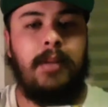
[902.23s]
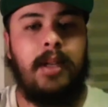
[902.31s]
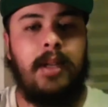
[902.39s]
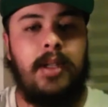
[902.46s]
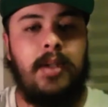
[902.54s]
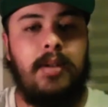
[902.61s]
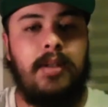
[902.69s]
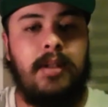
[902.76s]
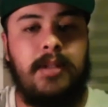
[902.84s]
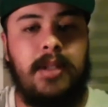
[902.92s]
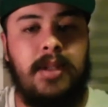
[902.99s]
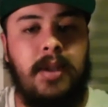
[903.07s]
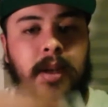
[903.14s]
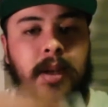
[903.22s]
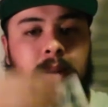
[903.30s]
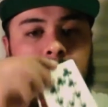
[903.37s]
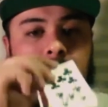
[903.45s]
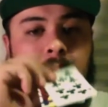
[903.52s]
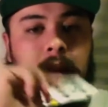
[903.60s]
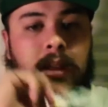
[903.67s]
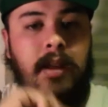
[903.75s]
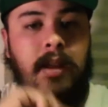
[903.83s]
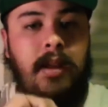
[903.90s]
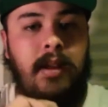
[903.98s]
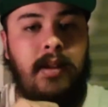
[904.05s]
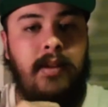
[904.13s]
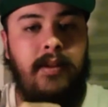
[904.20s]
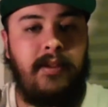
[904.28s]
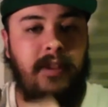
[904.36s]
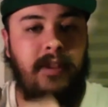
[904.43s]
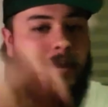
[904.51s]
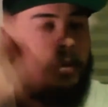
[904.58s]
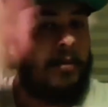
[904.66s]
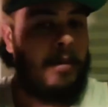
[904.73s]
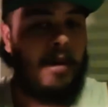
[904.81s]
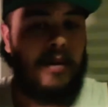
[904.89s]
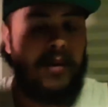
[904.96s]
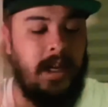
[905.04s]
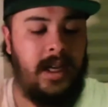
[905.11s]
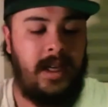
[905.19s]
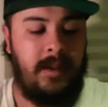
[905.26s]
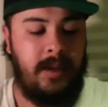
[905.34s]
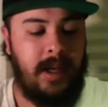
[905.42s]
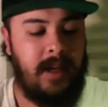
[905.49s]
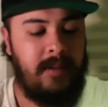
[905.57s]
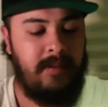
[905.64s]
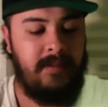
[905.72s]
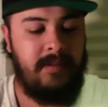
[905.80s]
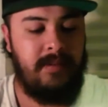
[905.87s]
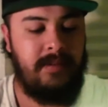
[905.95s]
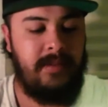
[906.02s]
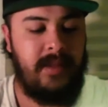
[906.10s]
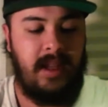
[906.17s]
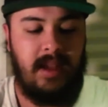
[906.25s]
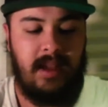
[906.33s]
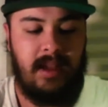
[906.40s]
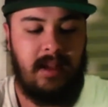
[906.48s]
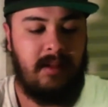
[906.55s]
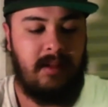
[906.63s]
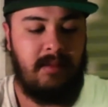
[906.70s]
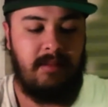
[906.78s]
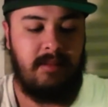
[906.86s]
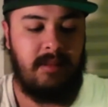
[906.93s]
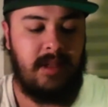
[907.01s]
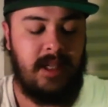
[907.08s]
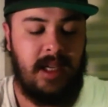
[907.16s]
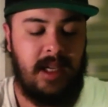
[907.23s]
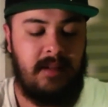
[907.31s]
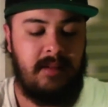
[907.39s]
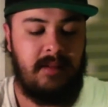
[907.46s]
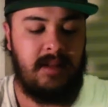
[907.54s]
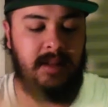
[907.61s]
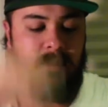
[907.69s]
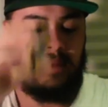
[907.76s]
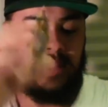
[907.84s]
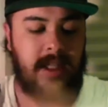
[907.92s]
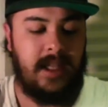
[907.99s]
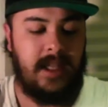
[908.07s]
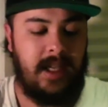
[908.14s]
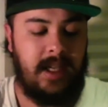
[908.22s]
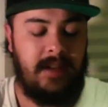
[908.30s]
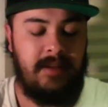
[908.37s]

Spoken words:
going to do is I'm just going to flip them over anyway and cut and complete the cut.